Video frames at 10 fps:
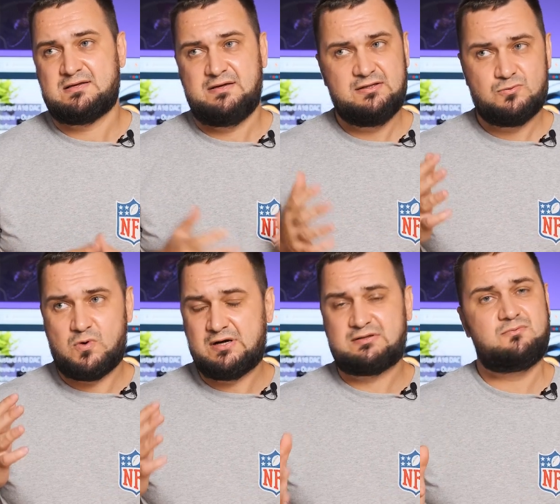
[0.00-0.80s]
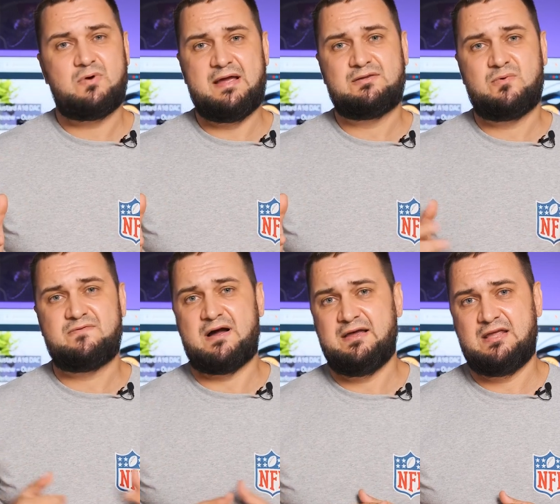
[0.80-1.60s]
It worked great with
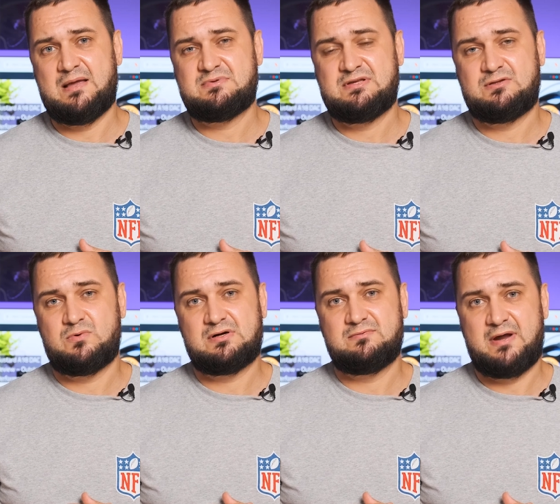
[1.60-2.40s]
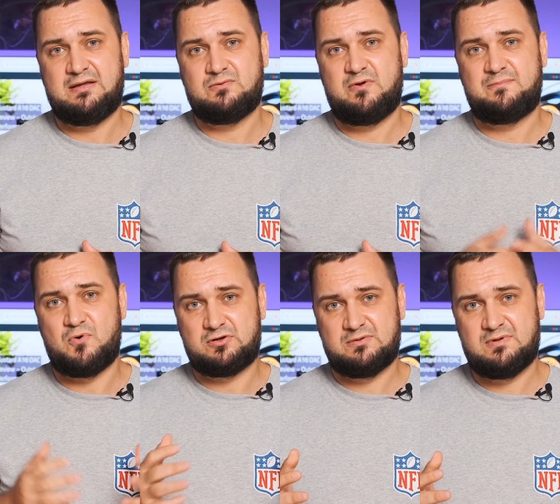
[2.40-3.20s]
IEMs, it worked great with
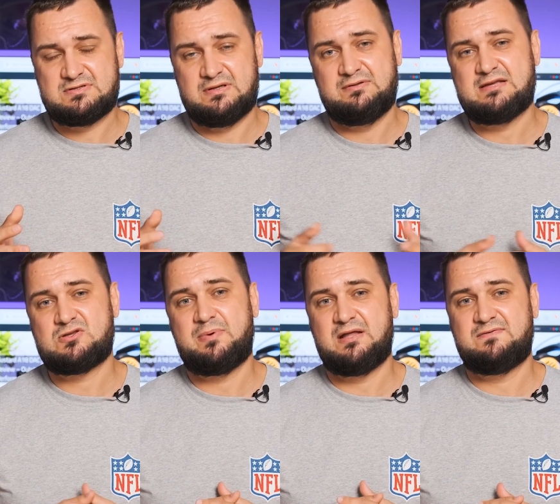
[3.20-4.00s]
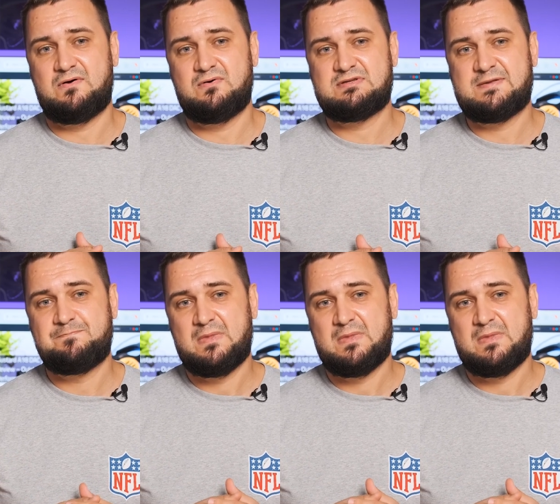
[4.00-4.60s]
portables and desktop headphones,